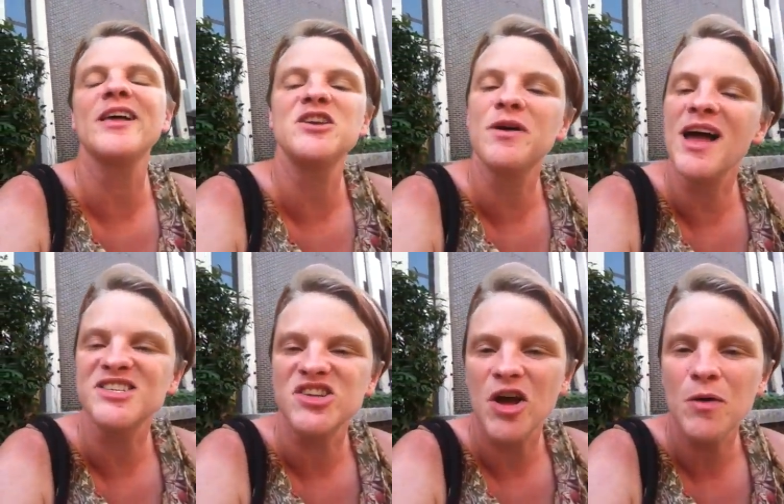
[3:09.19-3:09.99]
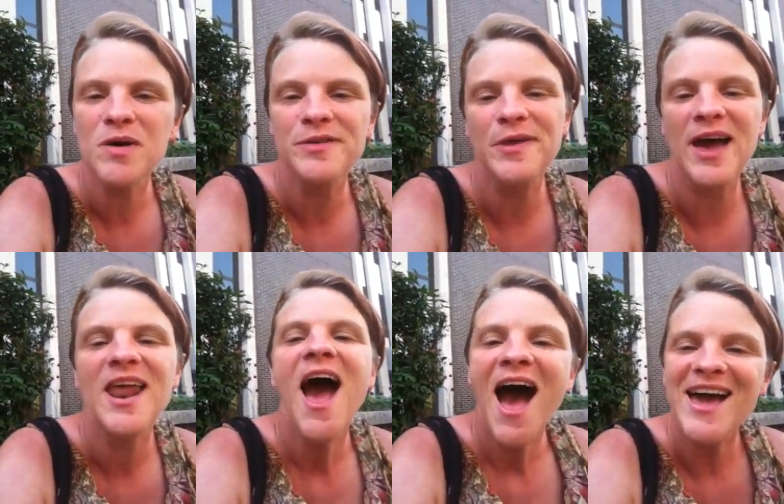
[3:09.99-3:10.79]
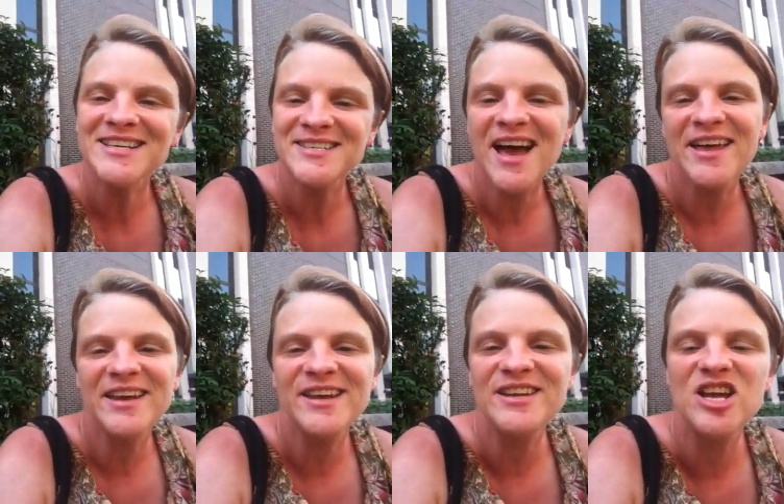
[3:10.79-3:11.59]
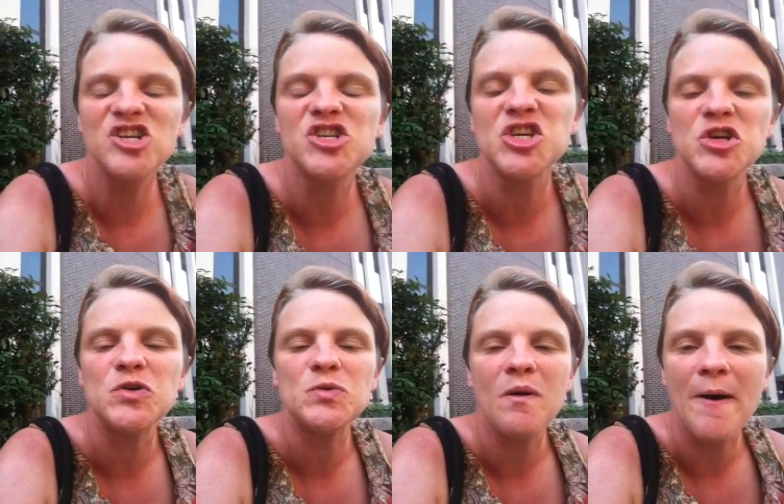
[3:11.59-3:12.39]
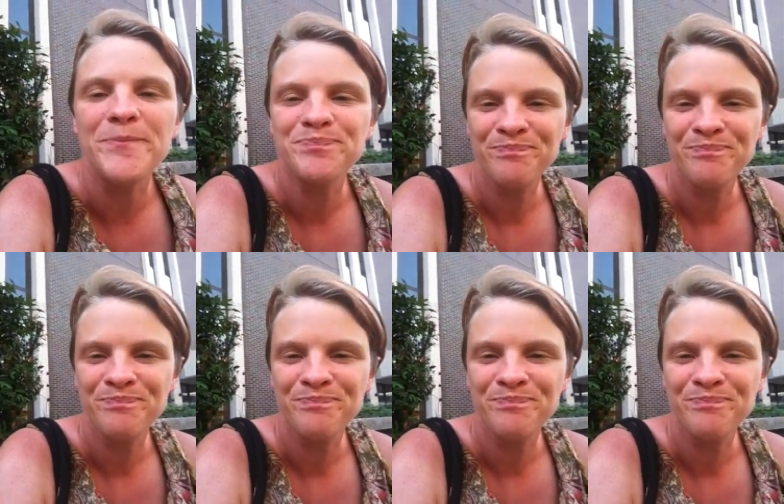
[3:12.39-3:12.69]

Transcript: let you guys know that I decided to uh,